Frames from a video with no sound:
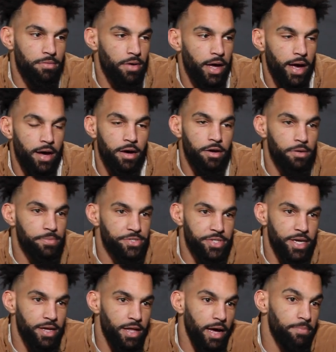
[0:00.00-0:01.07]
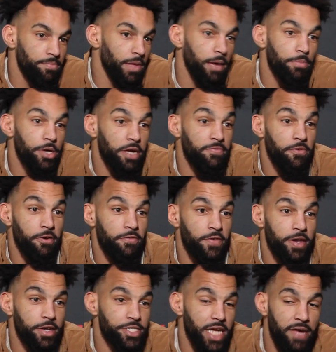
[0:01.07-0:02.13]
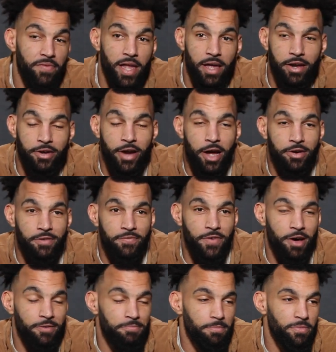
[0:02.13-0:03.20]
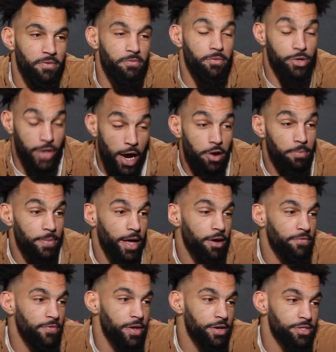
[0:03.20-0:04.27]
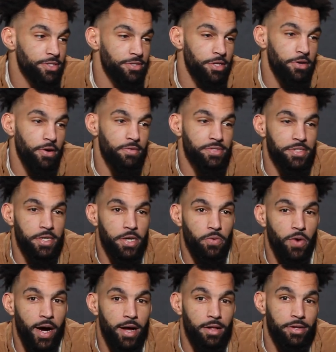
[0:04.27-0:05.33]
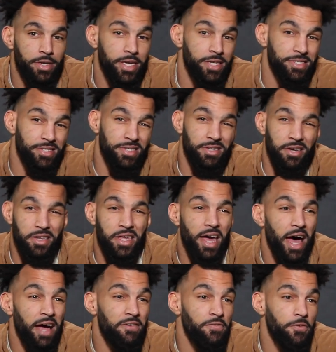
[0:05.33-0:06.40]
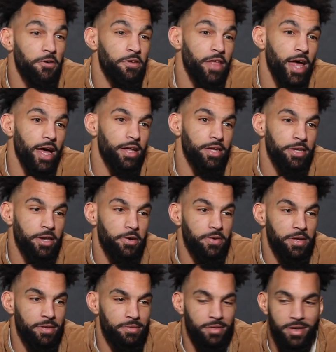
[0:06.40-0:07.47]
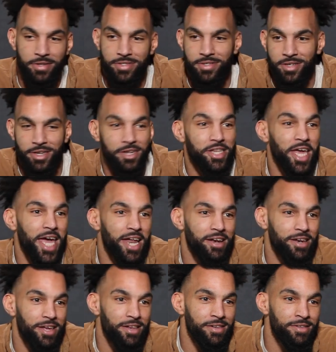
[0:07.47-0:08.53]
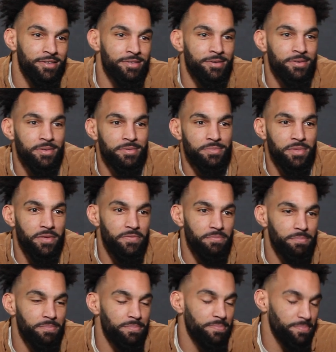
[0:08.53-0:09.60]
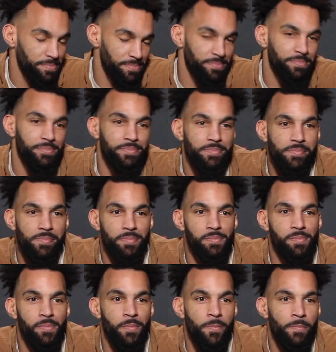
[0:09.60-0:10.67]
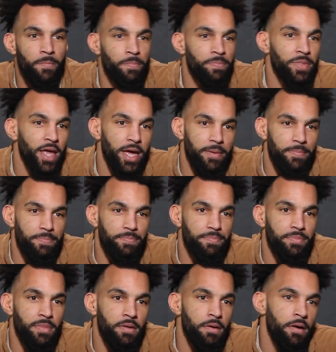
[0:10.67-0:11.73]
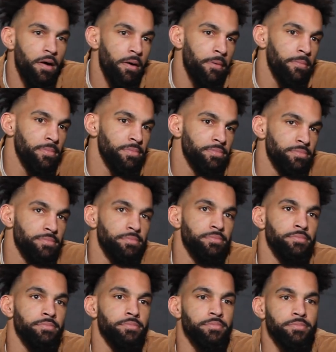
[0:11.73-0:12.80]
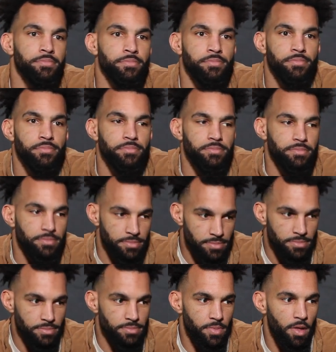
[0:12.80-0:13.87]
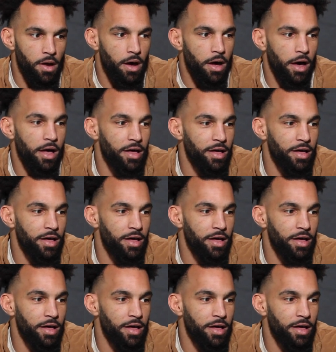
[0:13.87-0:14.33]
oh yeah, hundred percent. I'm looking for a finish. I haven't had a ground and pound ground and pound finish in the UFC in a while, and he's a good guy for that. You know, he he's a good candidate. Nice. Hey, Devin. Hey. Um, what did you learn from your last fight? Uh,